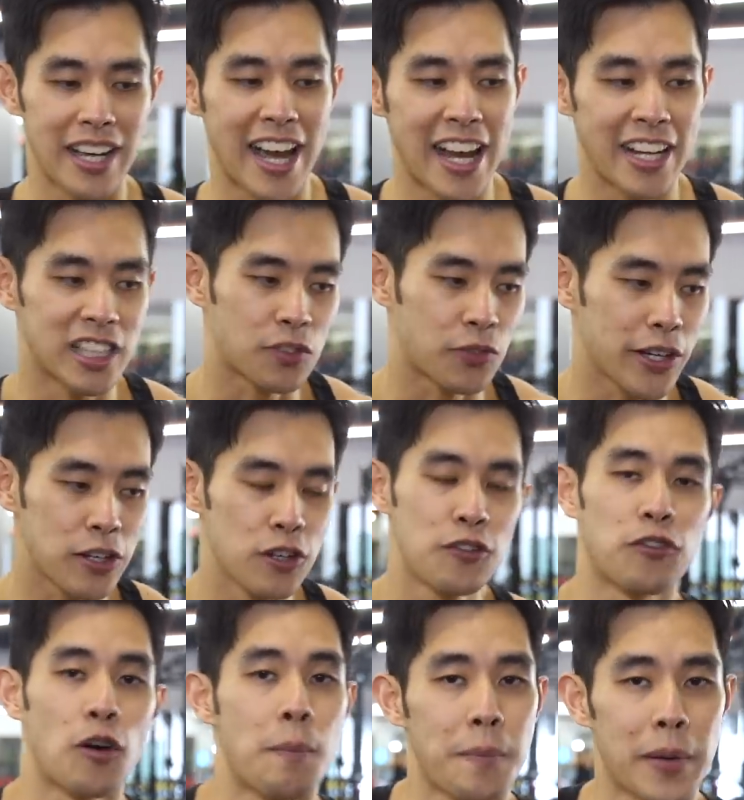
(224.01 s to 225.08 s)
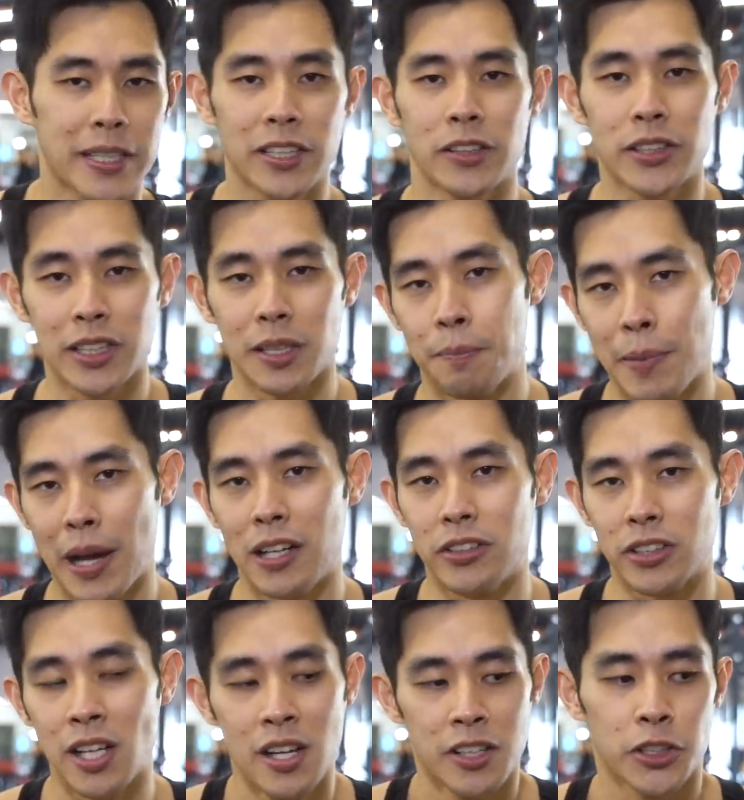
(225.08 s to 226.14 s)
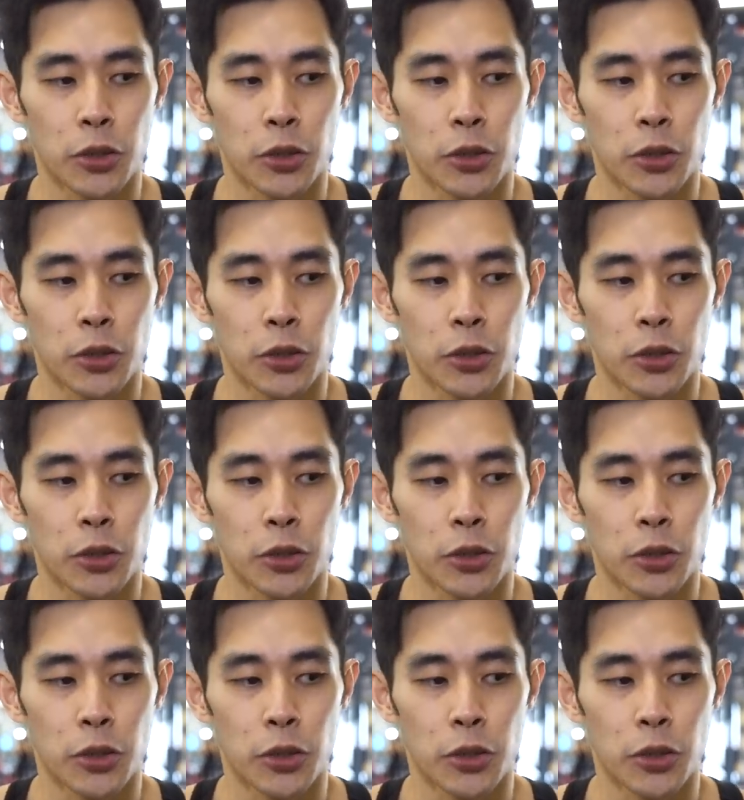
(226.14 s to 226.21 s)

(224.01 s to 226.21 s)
and it's very good for muscles imbalance.